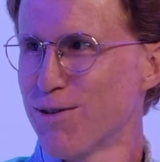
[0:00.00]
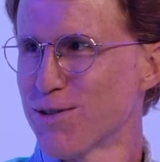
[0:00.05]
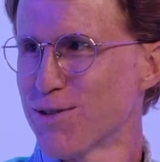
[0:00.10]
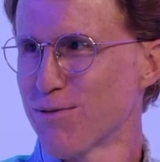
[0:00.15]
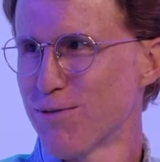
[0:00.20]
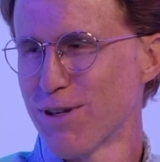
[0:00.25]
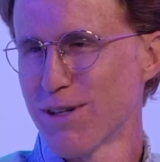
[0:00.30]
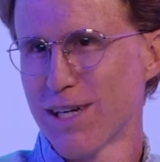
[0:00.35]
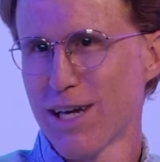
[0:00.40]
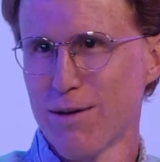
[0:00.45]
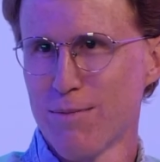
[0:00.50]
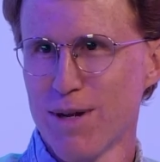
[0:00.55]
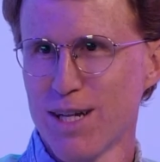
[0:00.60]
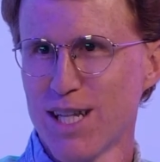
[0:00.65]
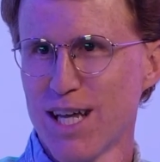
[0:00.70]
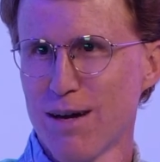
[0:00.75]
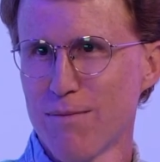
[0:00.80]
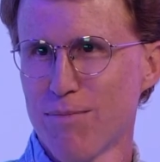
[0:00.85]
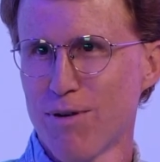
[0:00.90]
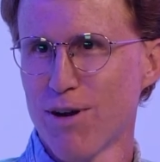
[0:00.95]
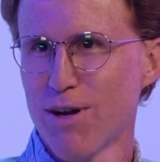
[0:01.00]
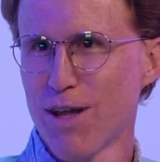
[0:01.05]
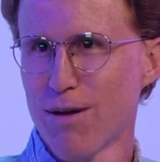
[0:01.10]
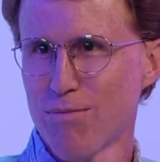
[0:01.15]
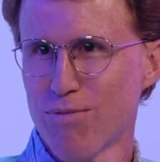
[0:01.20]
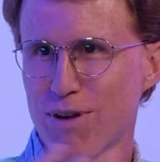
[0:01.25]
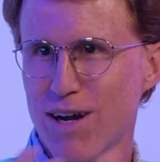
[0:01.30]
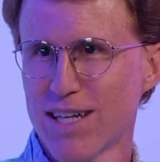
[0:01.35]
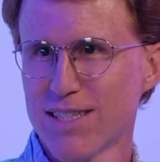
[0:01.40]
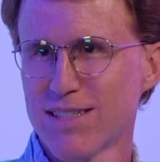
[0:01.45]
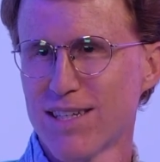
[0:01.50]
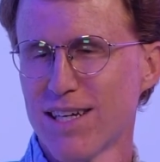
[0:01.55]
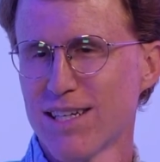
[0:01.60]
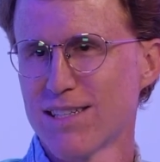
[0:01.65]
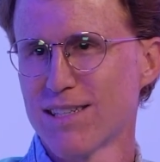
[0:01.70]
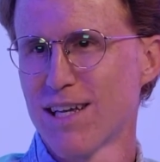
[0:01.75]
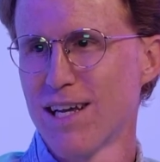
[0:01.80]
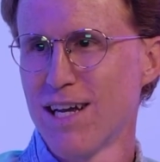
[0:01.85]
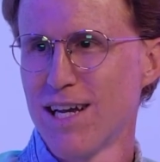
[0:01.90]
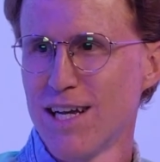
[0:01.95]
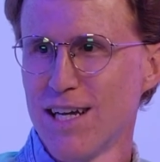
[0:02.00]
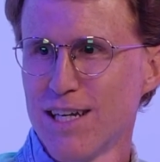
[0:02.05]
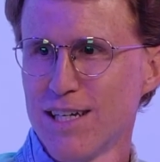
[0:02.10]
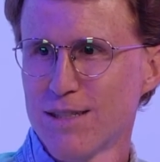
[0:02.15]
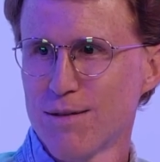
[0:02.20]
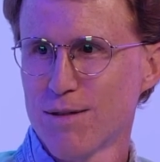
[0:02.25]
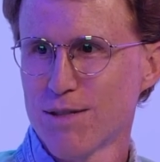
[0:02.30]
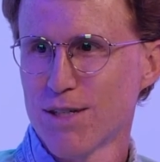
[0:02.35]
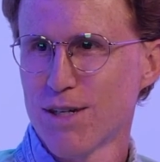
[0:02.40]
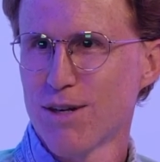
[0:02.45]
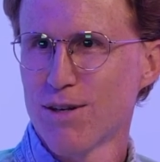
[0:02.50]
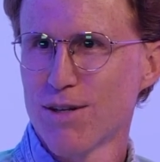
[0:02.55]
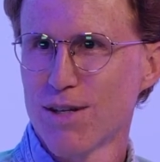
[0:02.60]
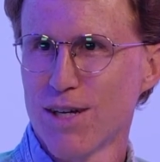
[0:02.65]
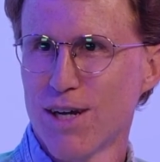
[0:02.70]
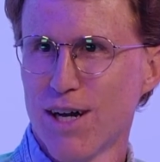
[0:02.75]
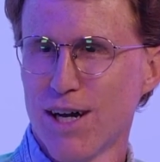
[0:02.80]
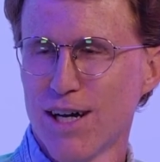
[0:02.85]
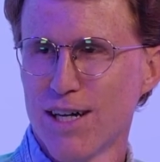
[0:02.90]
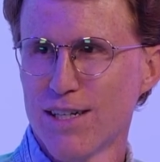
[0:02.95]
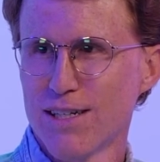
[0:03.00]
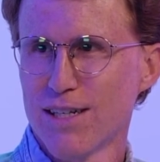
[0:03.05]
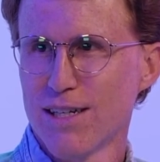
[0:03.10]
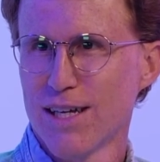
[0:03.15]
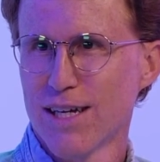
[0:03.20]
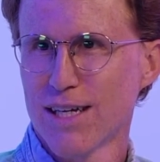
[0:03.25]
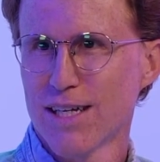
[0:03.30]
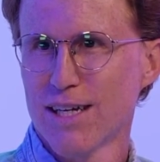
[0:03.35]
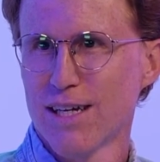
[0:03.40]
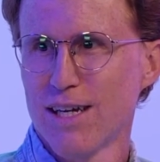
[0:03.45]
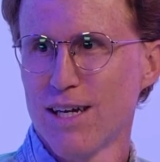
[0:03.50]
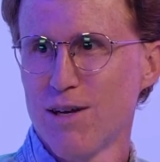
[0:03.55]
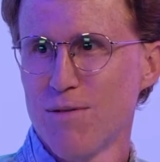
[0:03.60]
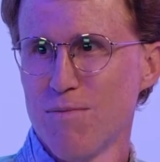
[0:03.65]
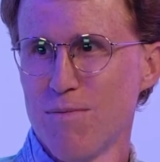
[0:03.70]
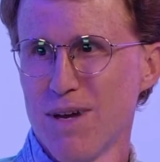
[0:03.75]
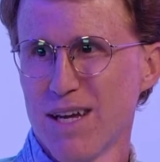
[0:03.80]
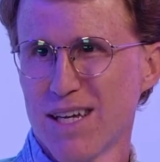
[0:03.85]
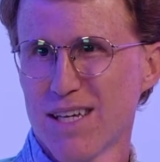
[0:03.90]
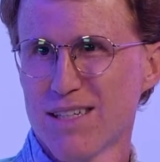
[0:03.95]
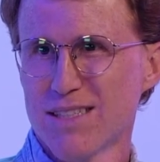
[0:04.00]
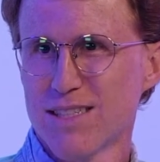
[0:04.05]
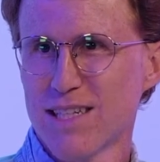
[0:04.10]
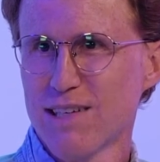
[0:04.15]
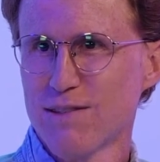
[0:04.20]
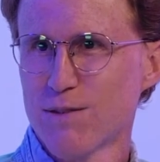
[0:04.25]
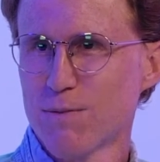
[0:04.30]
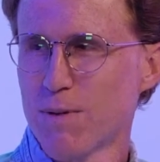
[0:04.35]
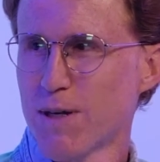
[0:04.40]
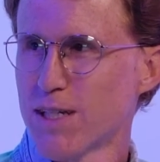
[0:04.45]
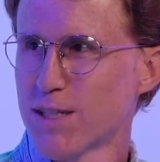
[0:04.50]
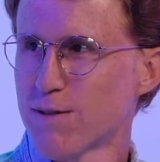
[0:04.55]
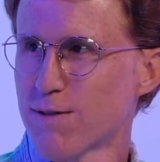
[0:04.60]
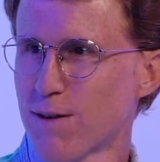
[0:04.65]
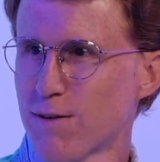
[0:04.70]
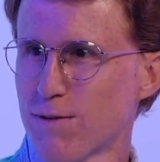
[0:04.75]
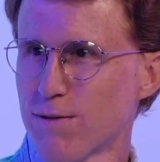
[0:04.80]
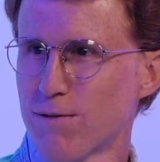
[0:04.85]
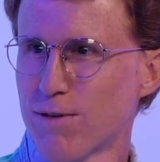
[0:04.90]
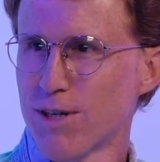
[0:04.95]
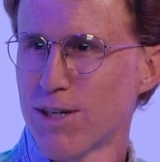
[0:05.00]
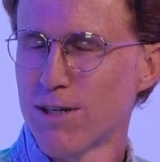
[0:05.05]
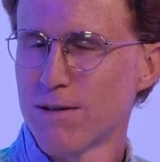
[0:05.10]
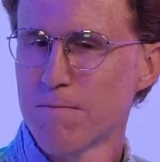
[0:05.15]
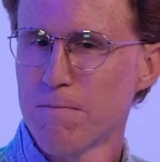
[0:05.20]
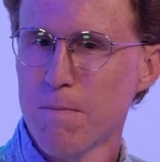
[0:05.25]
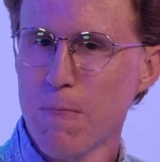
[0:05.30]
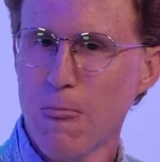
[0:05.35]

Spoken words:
So we kind of made that part of that process, especially early on, to like make it a safe space for everyone.